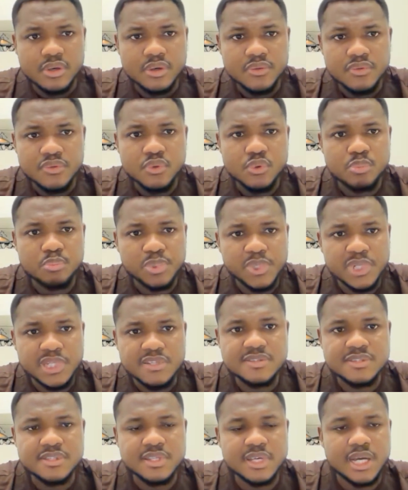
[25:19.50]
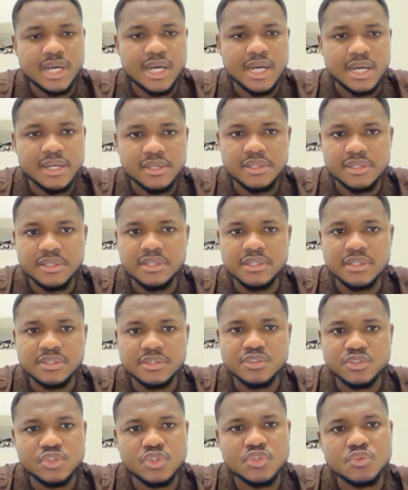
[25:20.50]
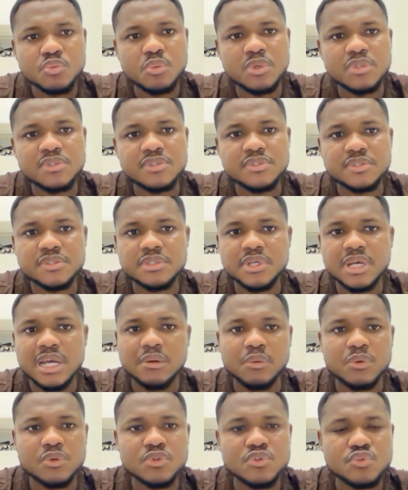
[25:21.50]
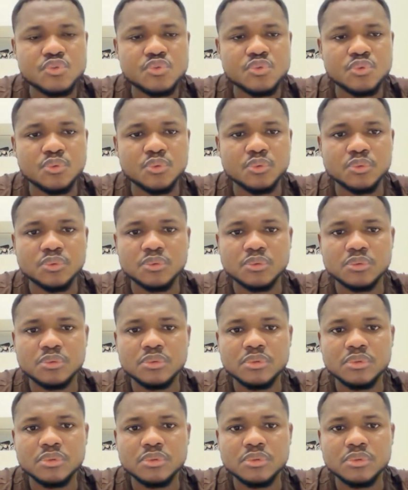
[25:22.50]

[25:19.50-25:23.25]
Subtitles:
So please, I want to